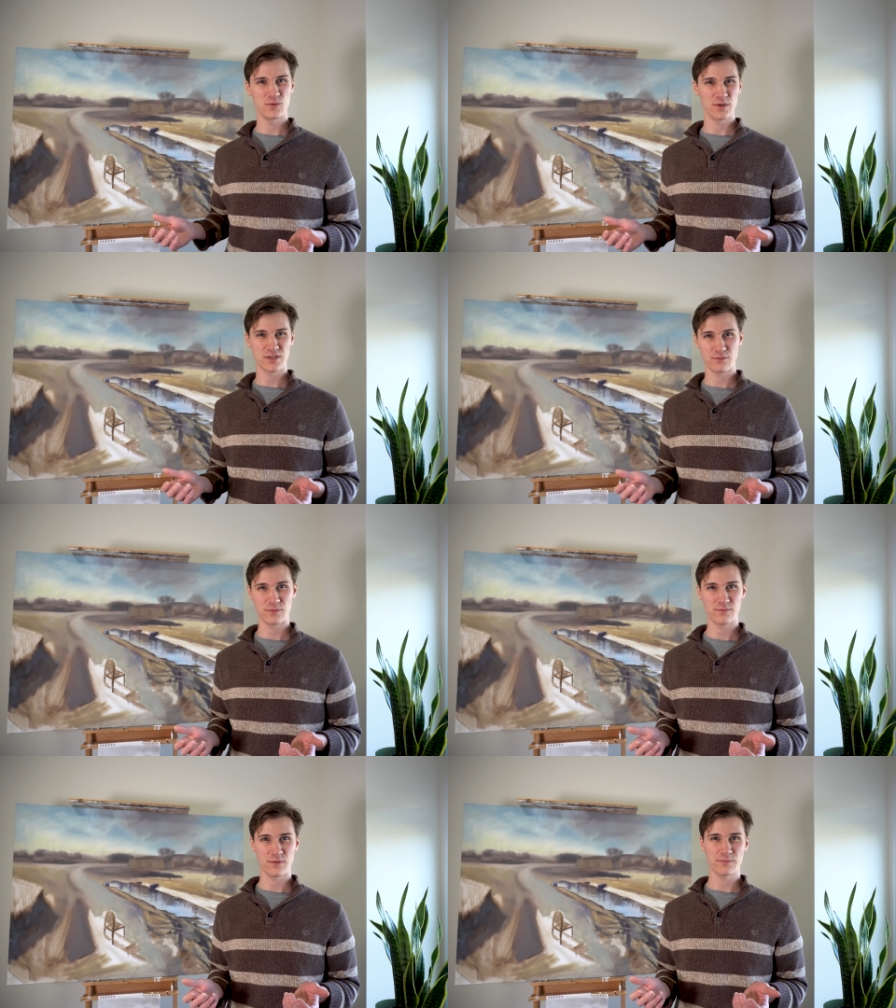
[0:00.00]
who works
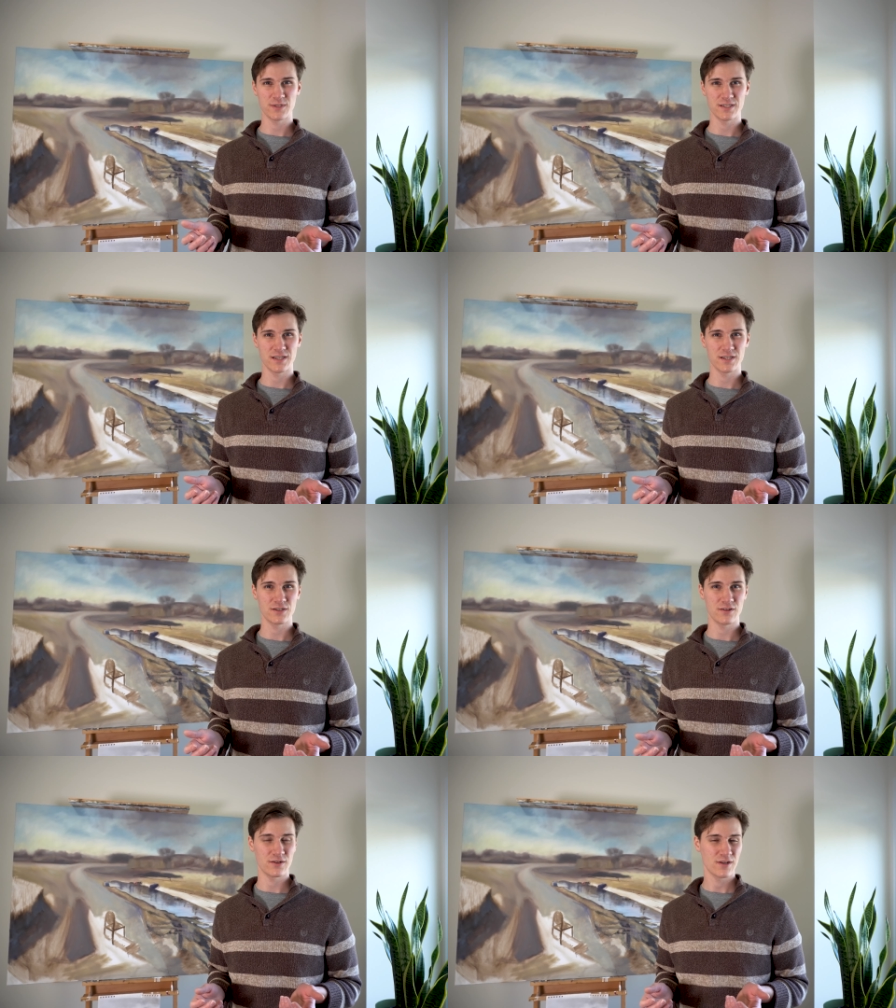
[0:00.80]
in
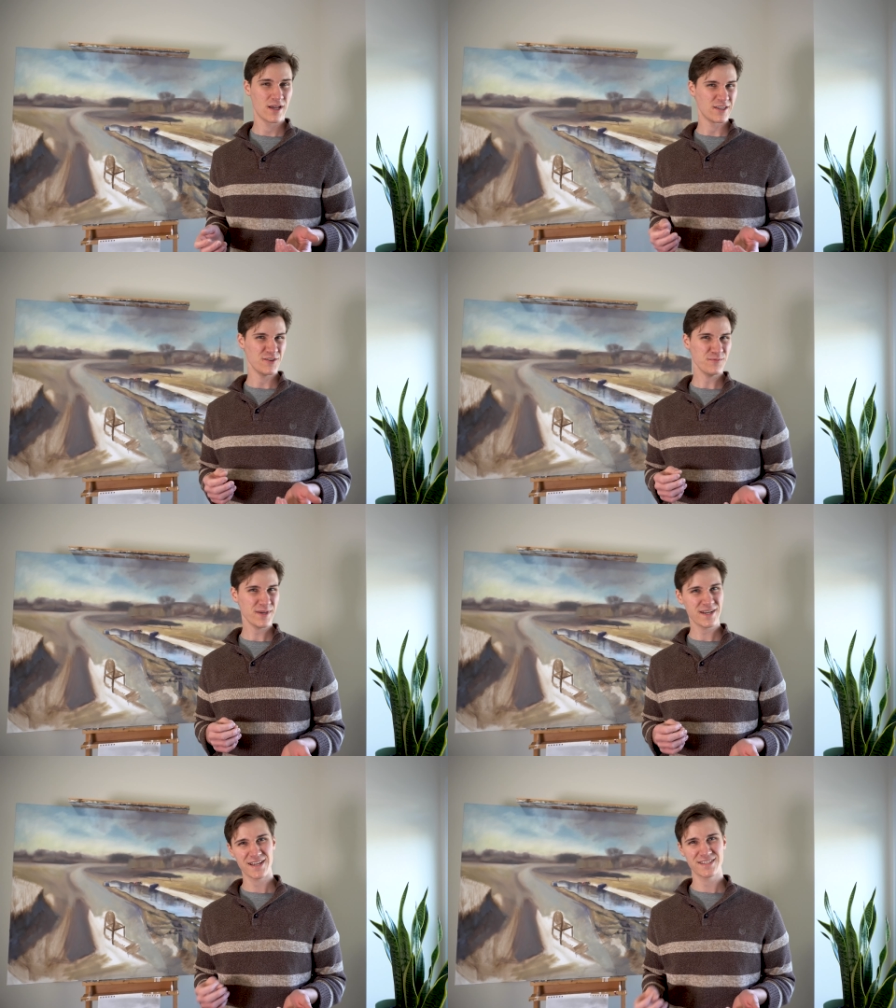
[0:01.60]
representational art, you've
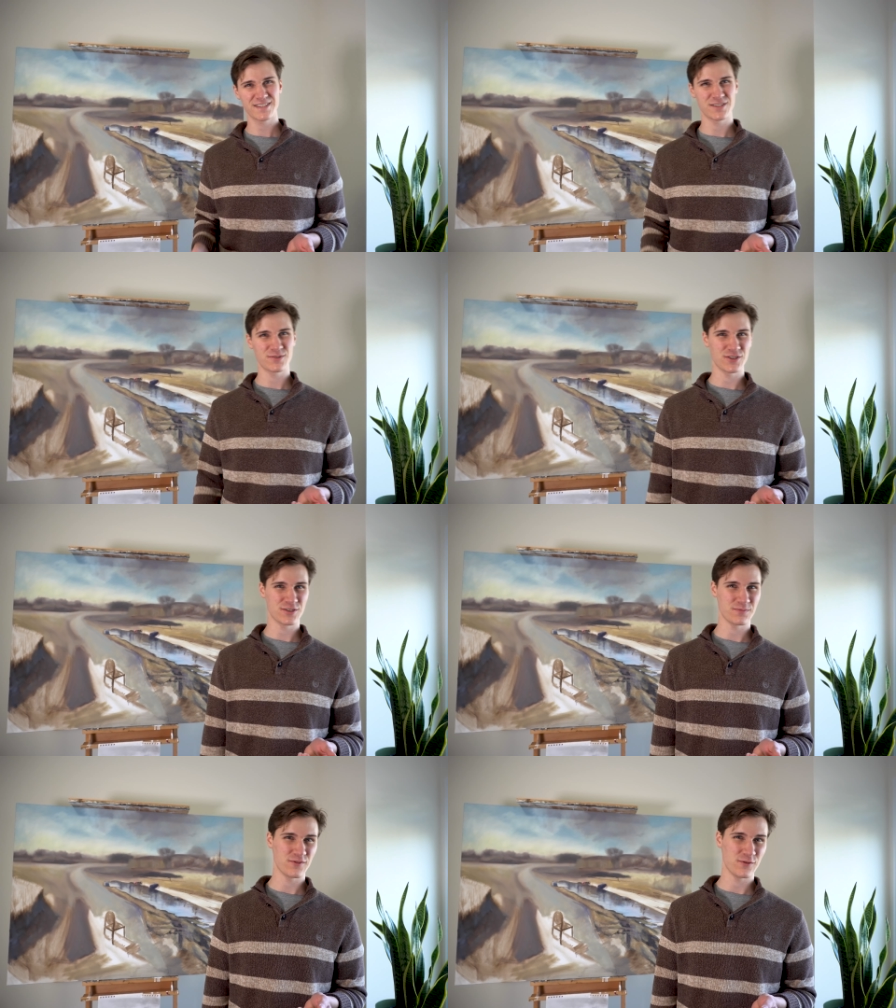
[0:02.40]
been asked this
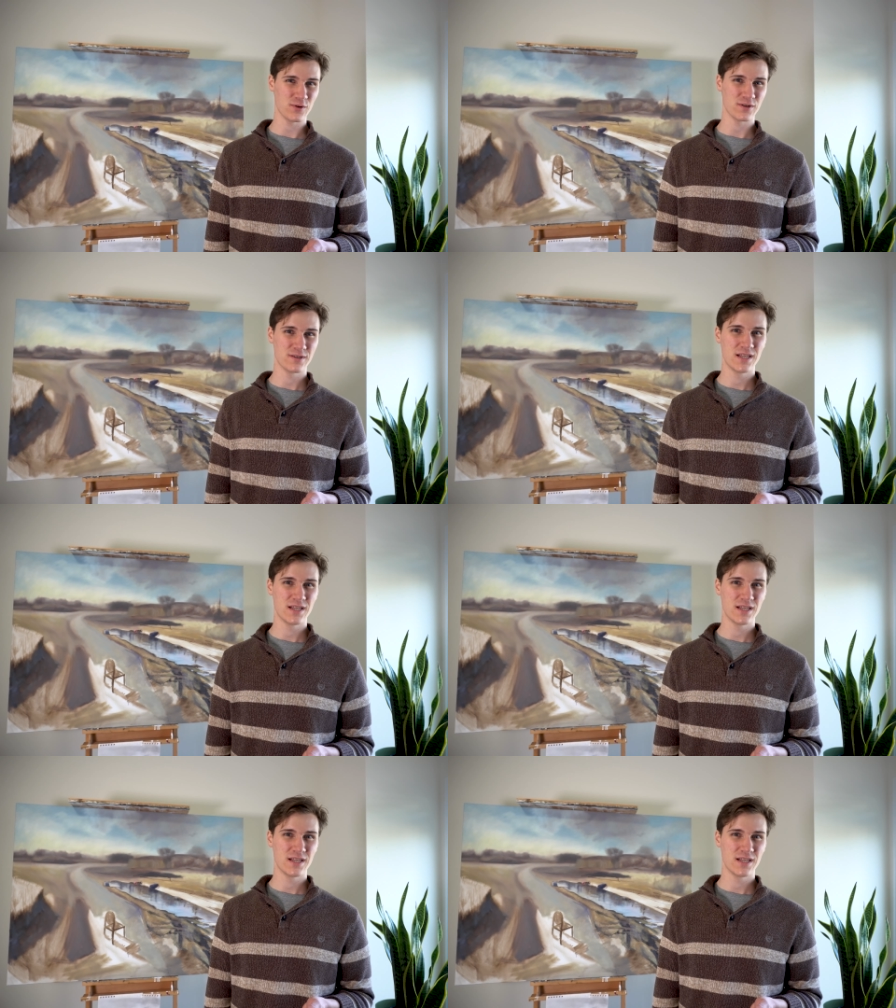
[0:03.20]
question before.